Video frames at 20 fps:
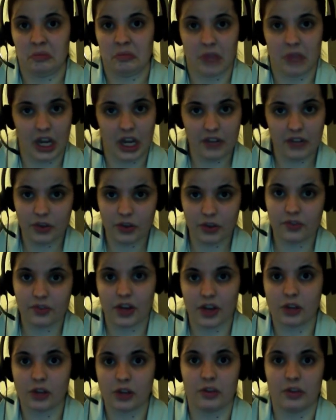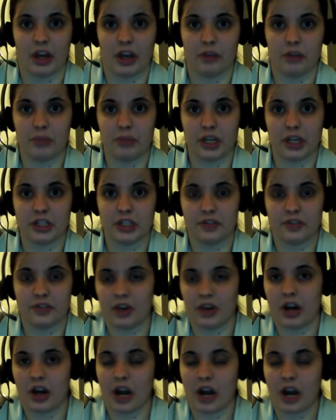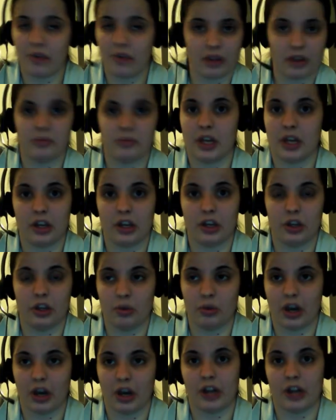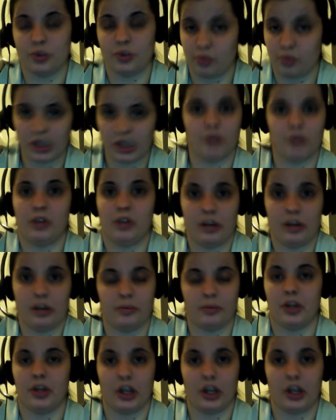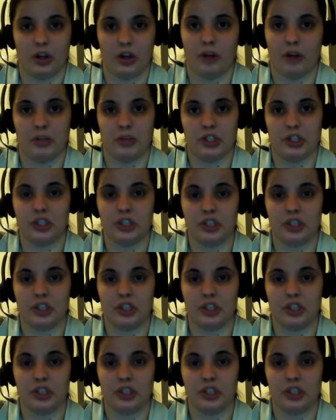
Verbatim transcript: Any of you follow that? Because if not, I recommend you guys really read up on that garbage.